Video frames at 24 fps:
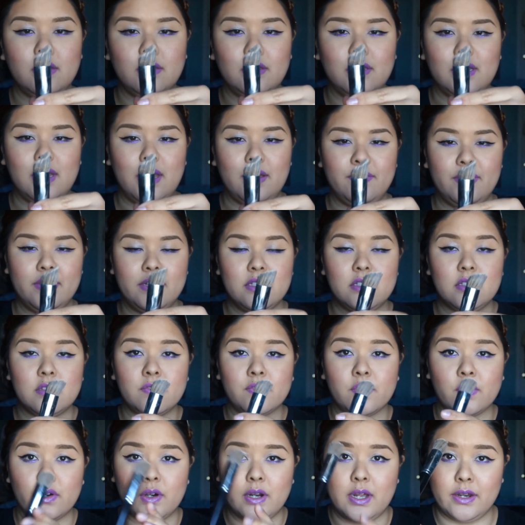Love it
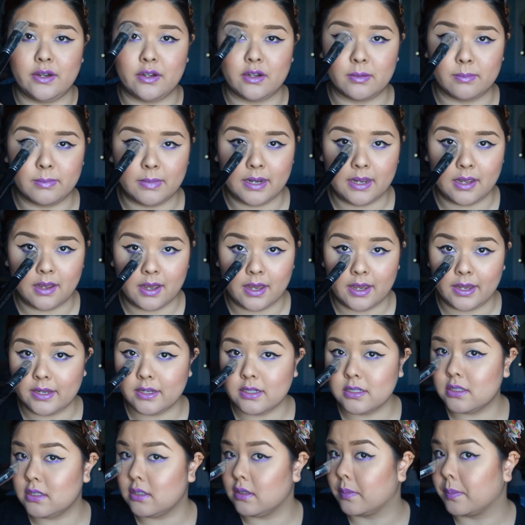for under my
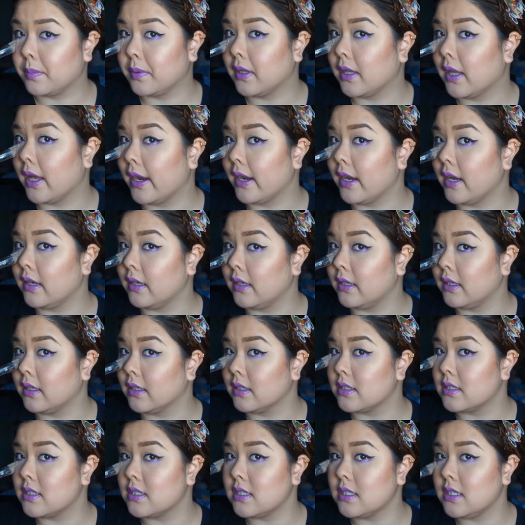eyes to apply any
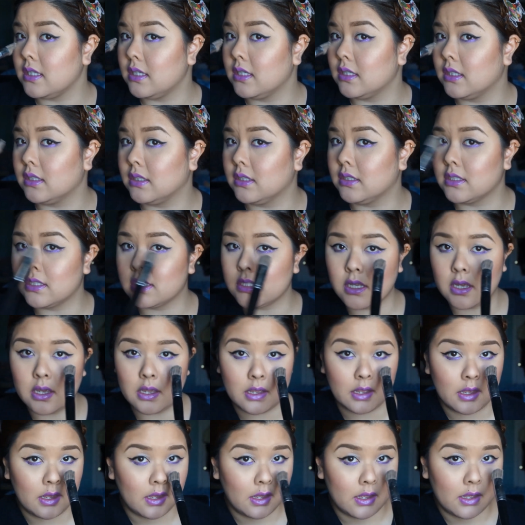conceals,
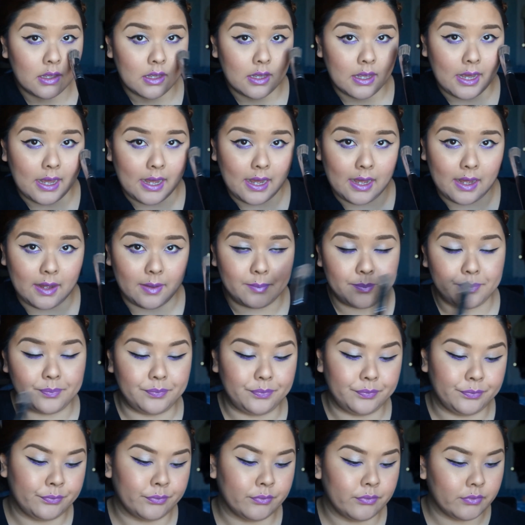
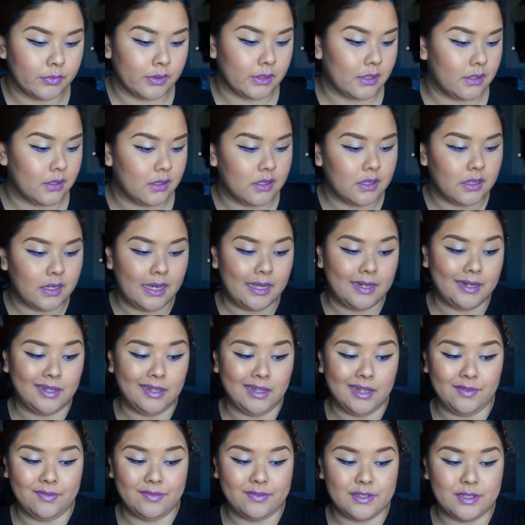and I
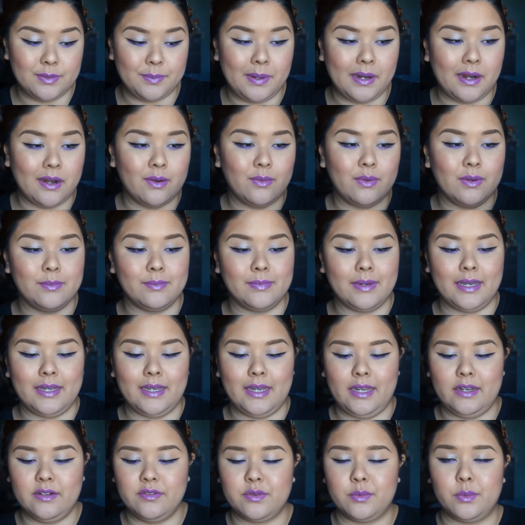love to pair it with my
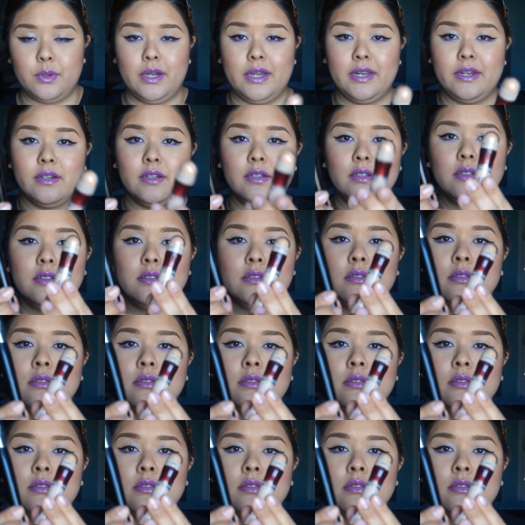Age Rewind.